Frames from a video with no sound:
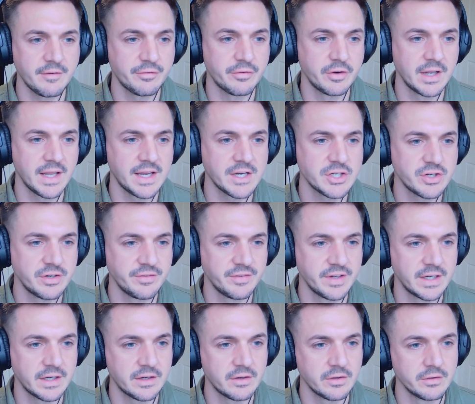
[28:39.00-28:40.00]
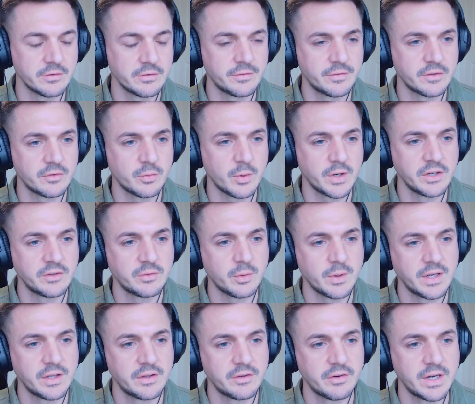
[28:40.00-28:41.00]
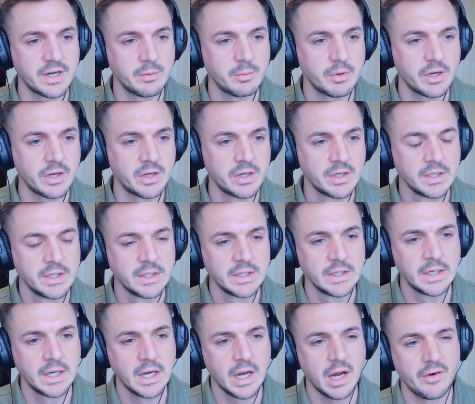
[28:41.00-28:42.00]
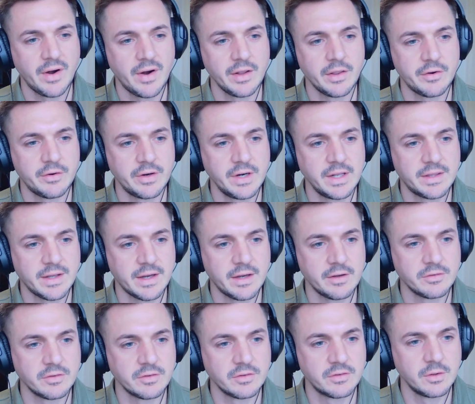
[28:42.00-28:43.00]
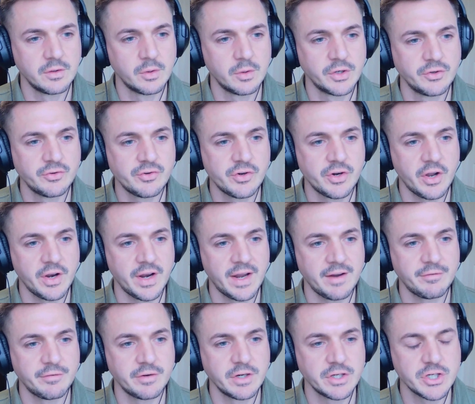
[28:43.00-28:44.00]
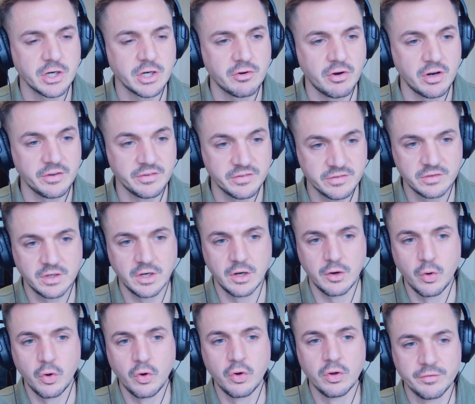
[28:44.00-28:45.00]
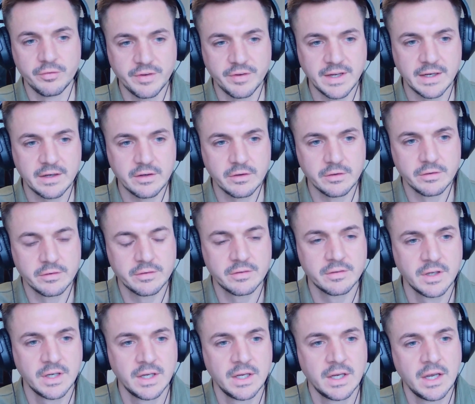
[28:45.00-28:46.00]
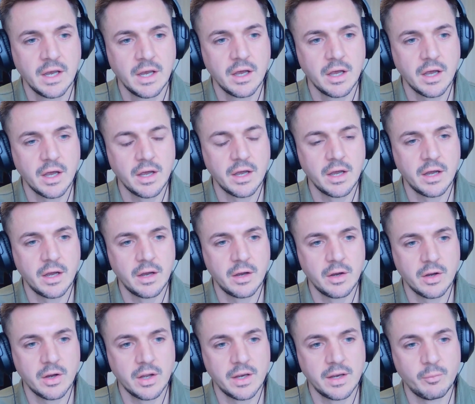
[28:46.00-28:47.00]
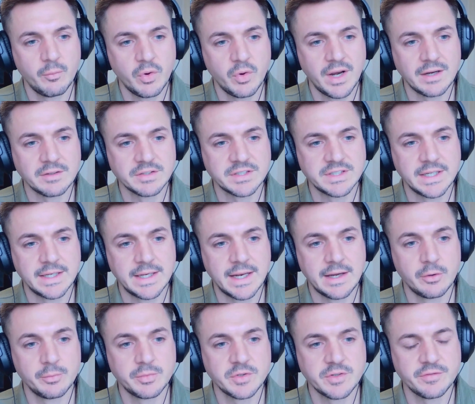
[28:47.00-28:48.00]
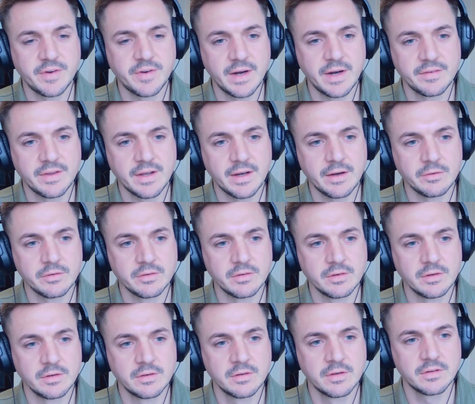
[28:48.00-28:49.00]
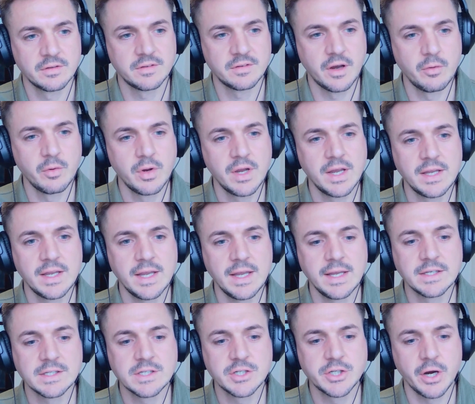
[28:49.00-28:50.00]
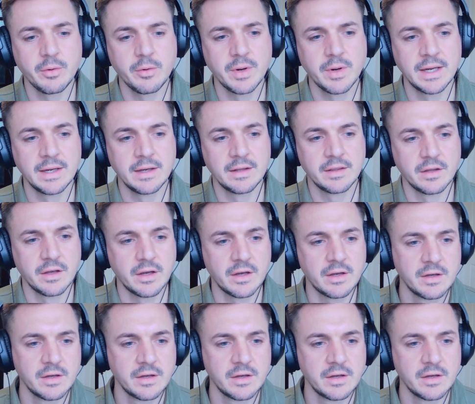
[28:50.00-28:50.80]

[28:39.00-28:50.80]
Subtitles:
for electric vehicles for 2023 were around 3,200 on average across, all the vehicles. And we're now seeing that up to 5,000. So it's showing that